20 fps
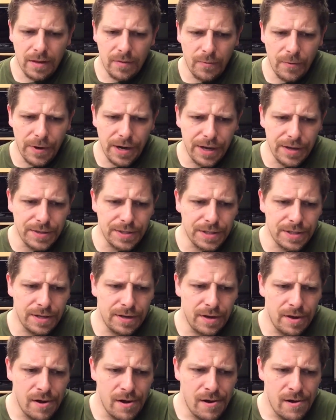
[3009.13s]
What else?
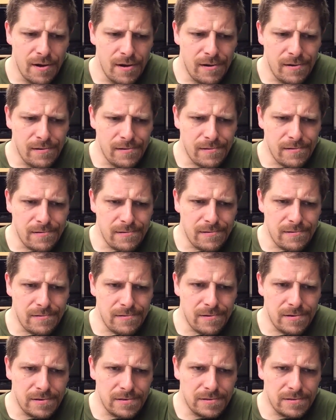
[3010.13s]
I